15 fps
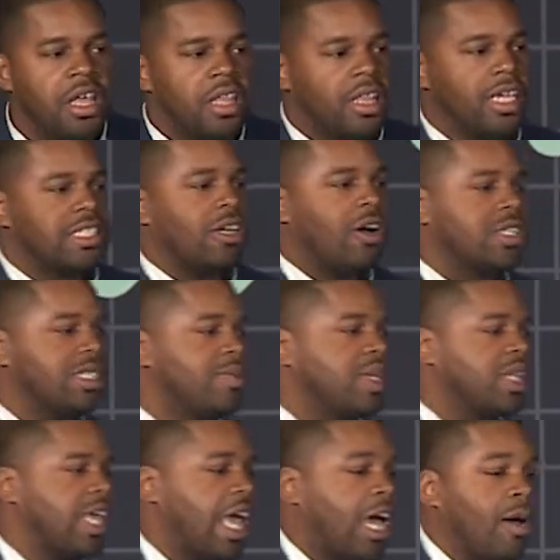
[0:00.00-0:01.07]
That's
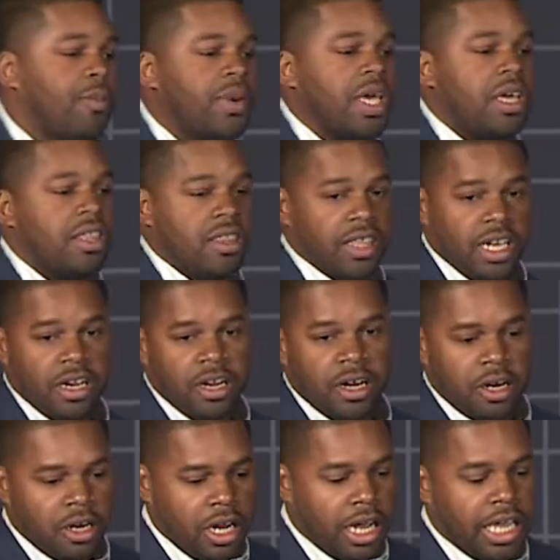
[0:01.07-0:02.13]
ultimately helping their
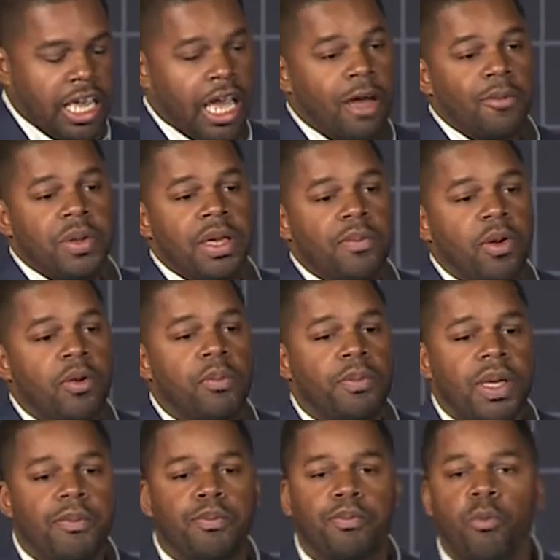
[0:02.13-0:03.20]
account people
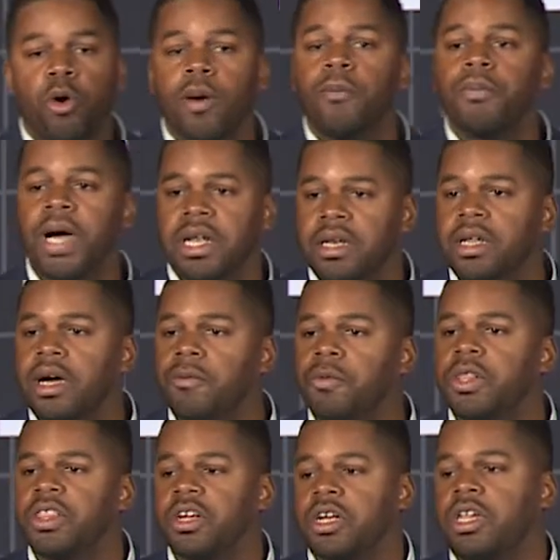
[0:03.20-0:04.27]
be more buttoned up
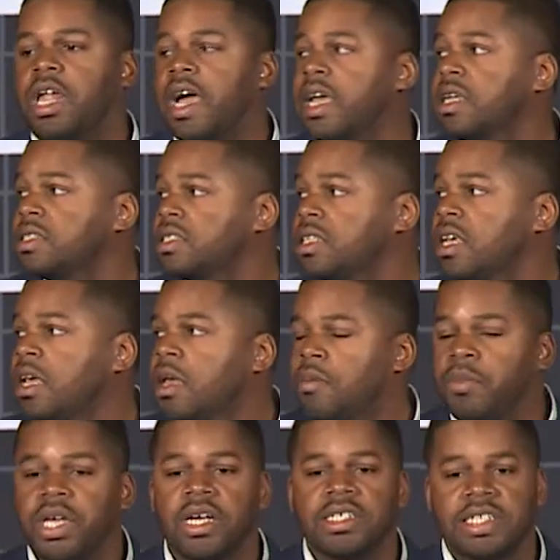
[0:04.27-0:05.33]
with their clients
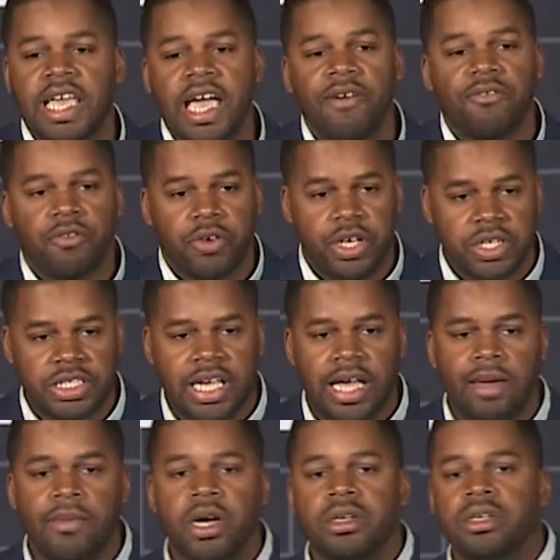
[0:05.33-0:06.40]
because they have
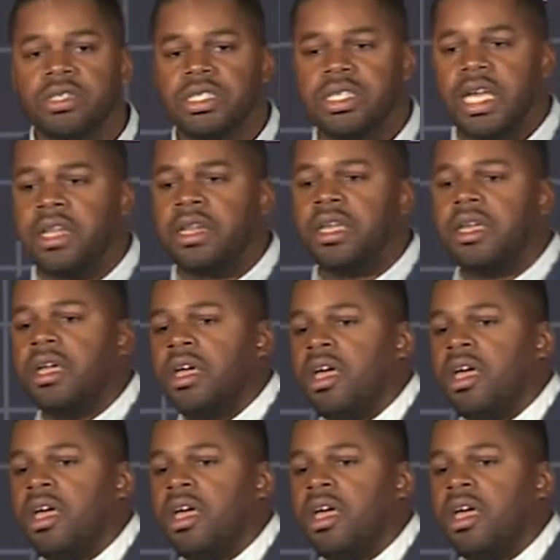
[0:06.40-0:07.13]
real-time understanding